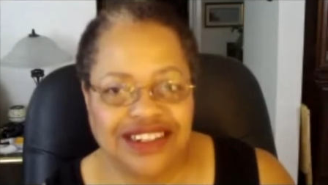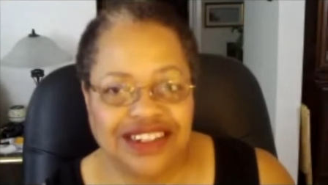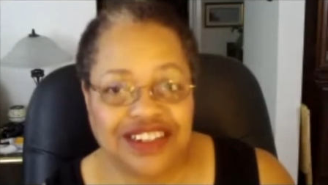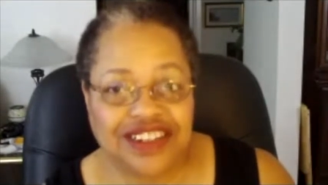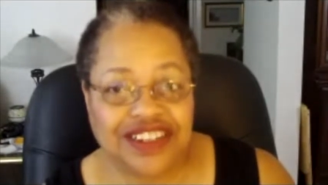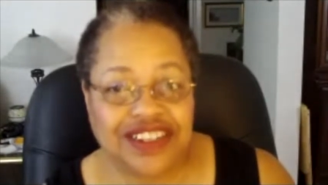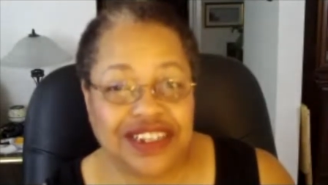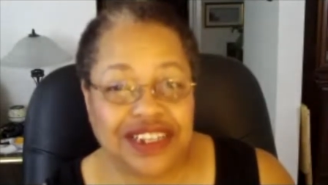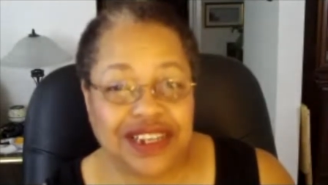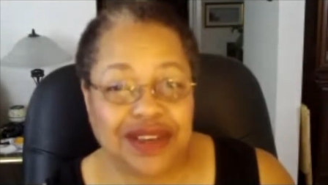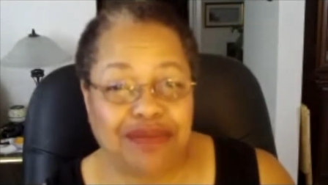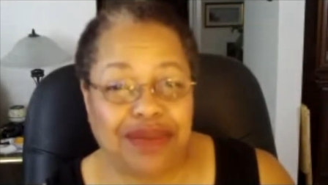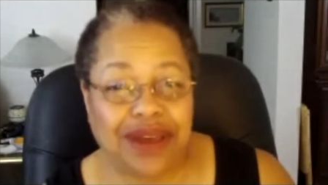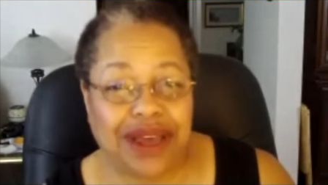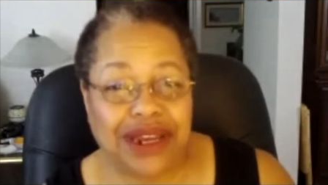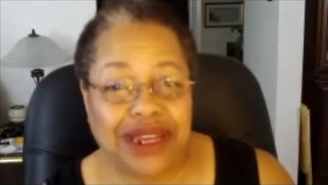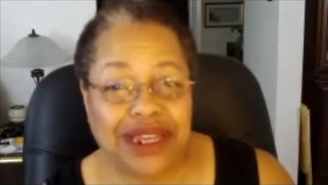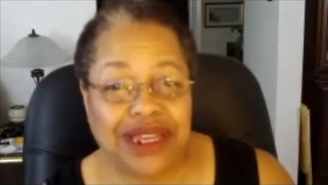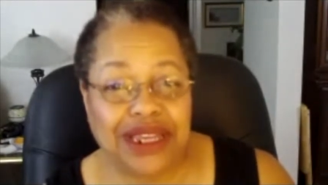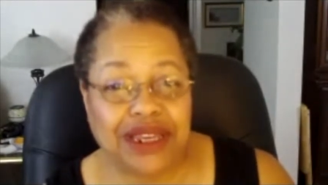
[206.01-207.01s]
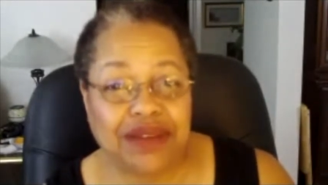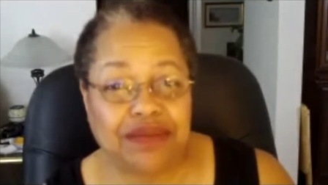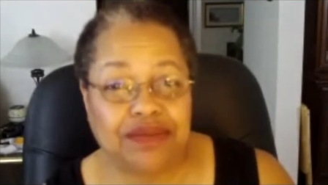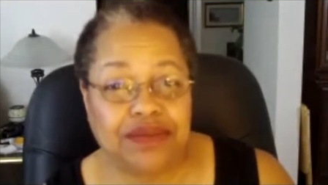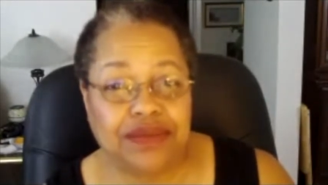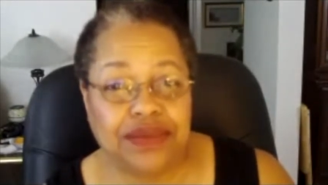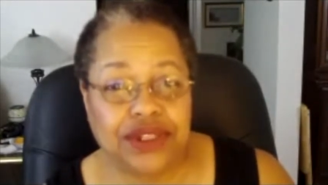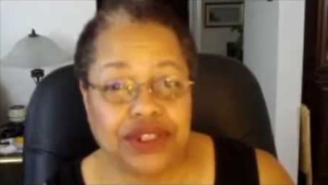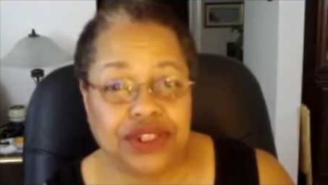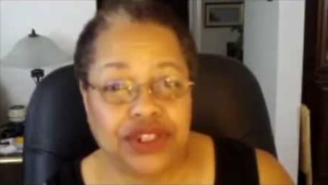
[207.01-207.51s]
to see about him
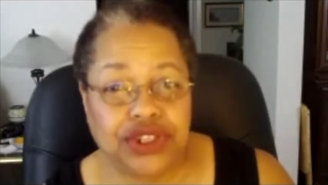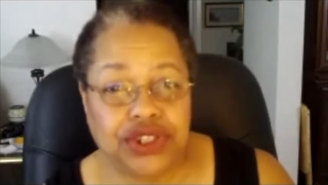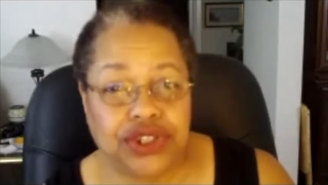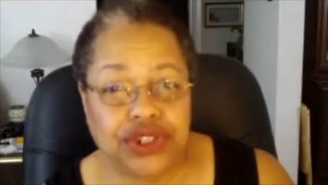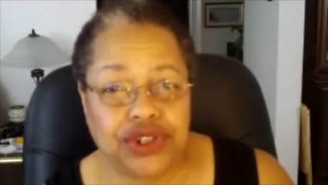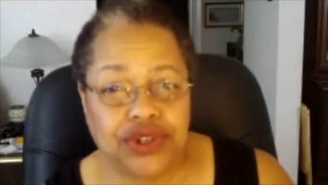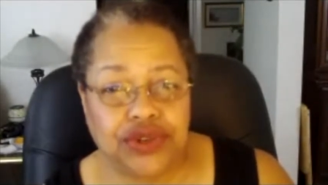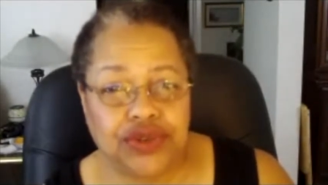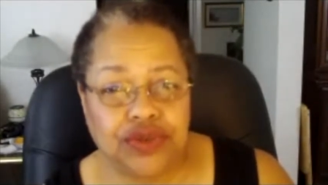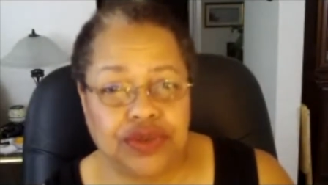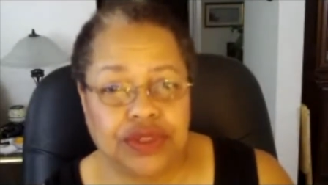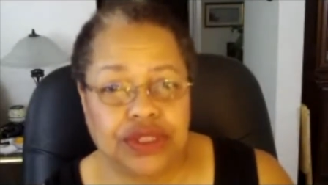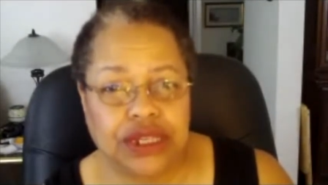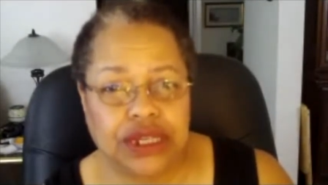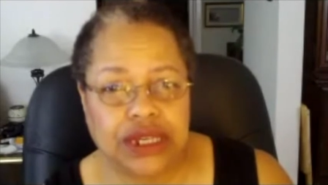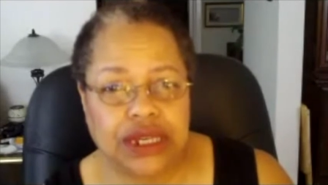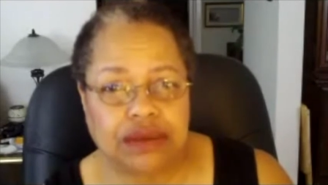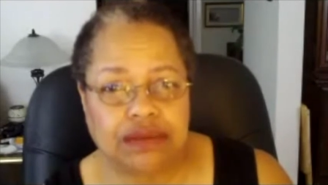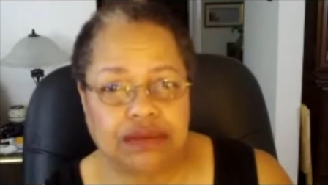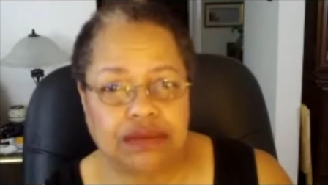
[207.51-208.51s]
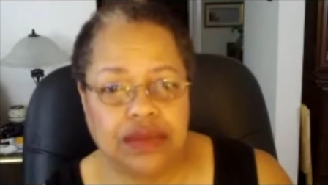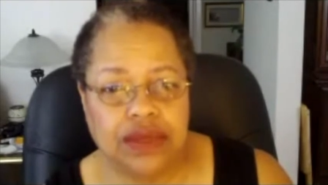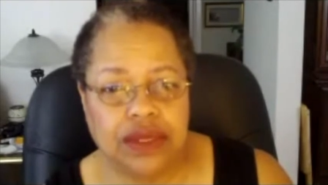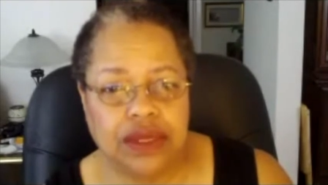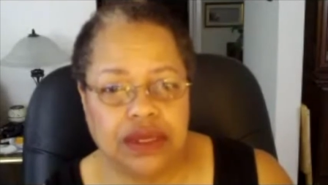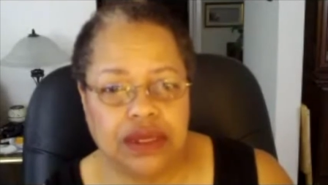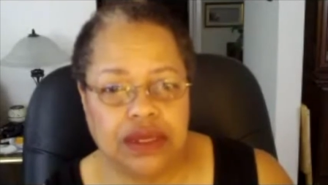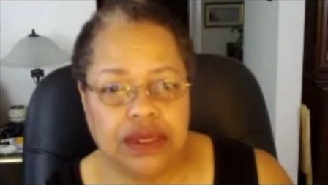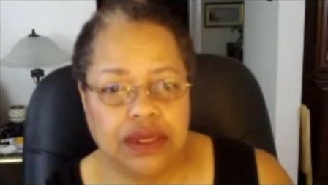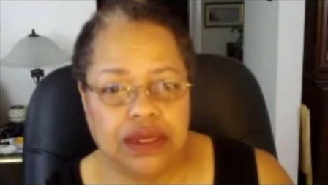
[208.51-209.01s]
to choose Him,
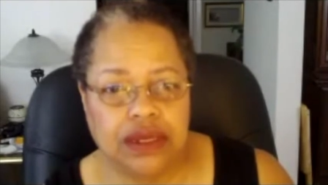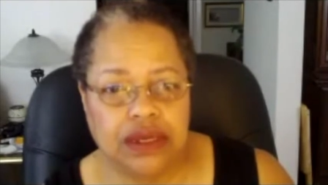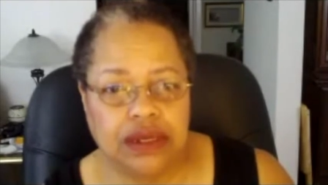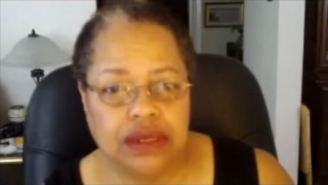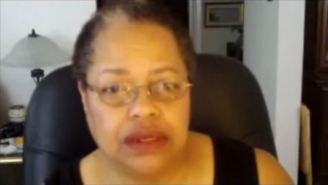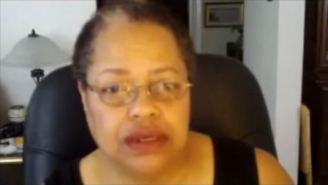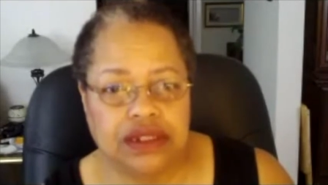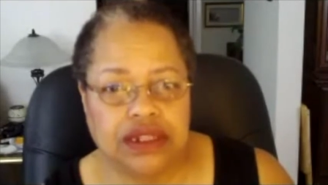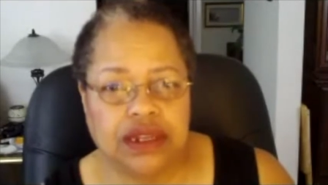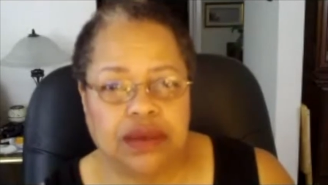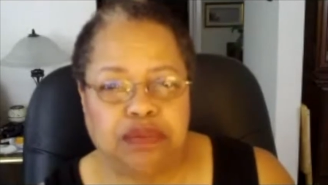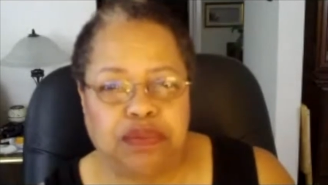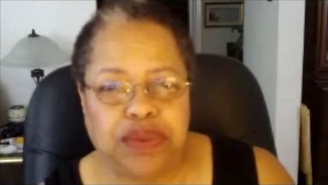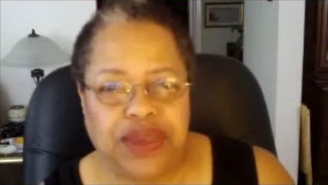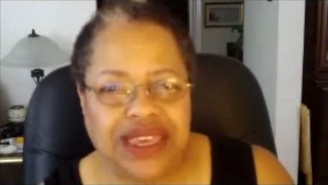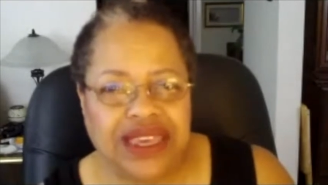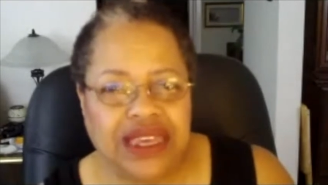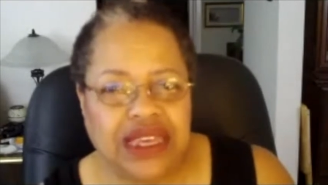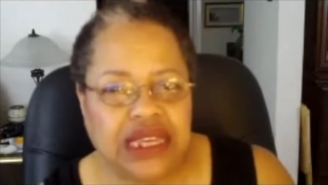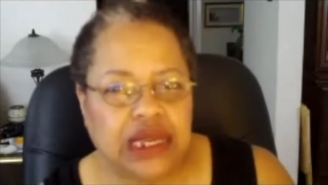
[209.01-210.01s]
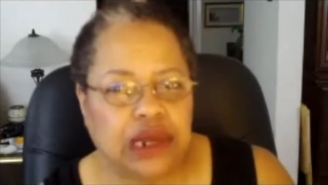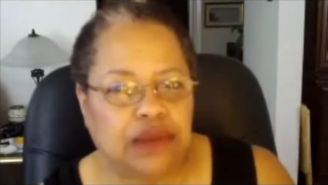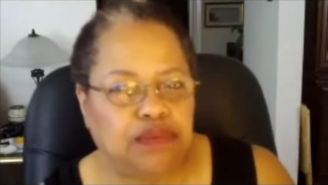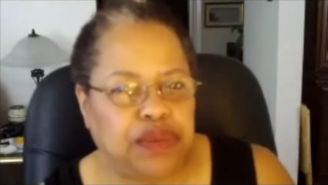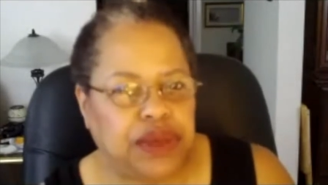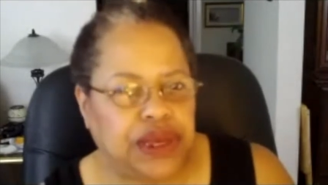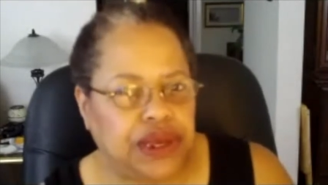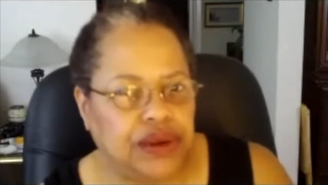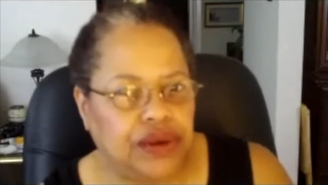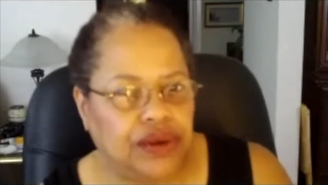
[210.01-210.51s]
to peek
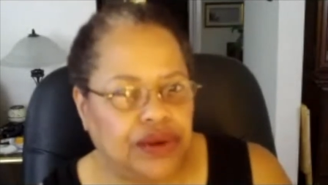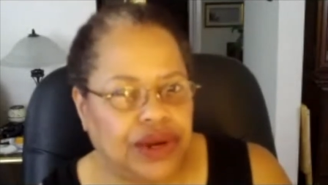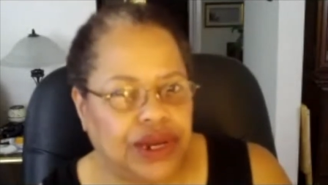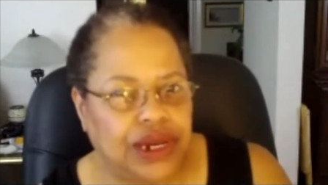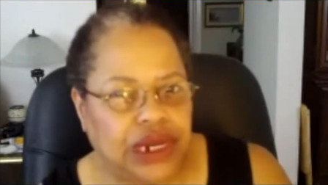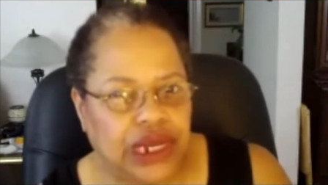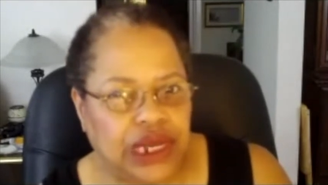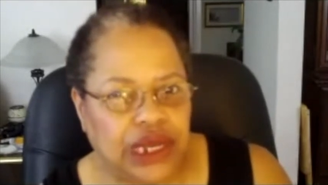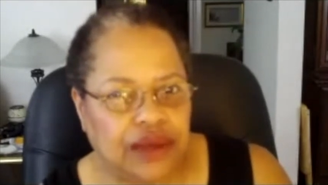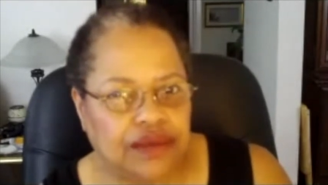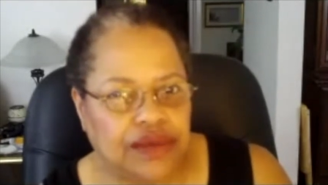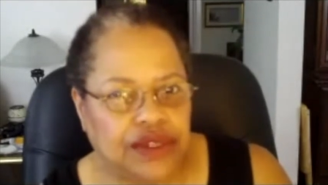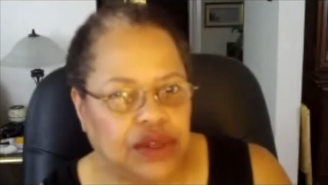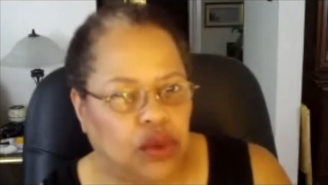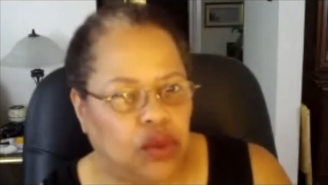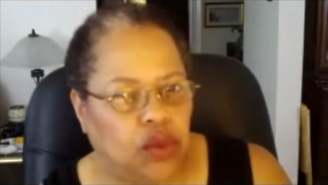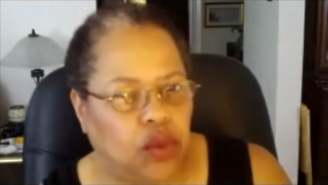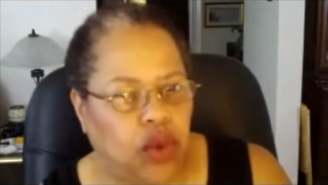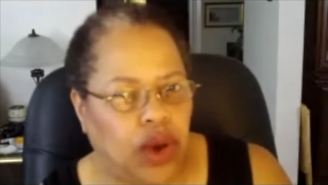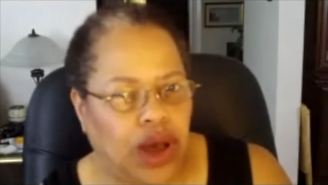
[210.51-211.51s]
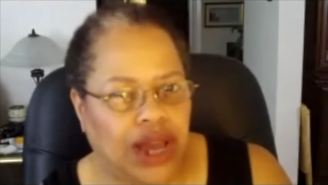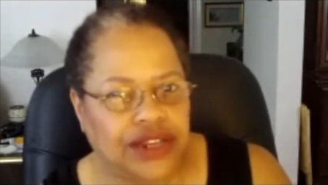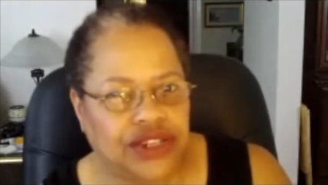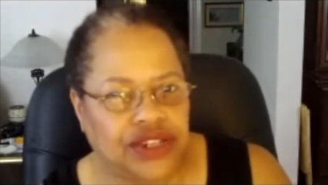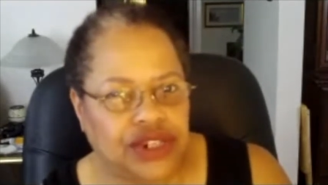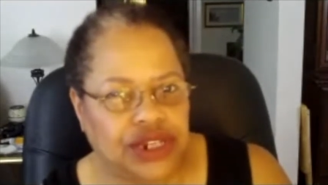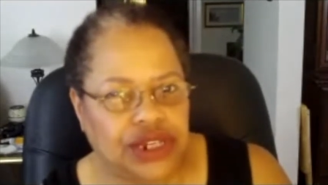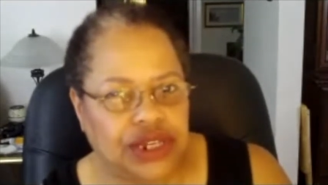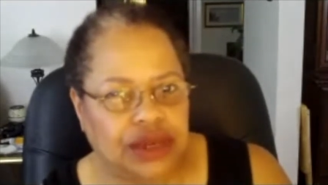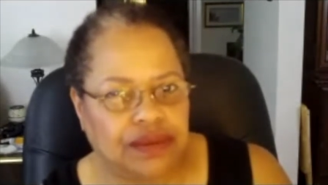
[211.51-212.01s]
and peer on Him, to
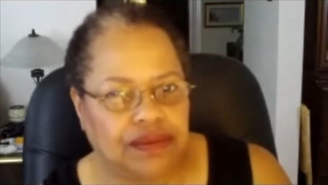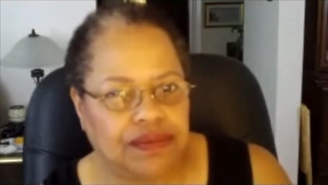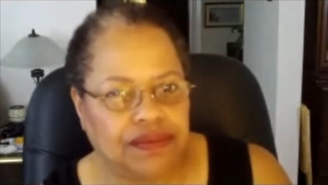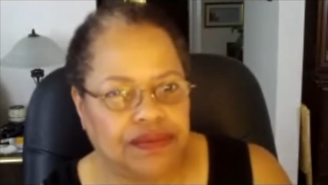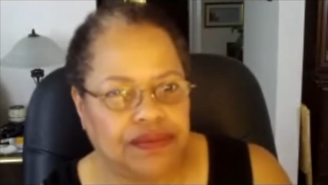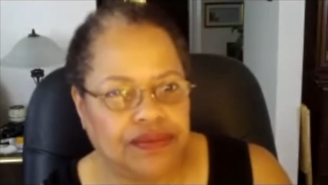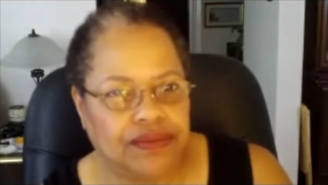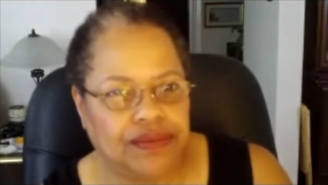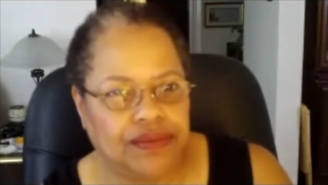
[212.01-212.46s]
watch Him.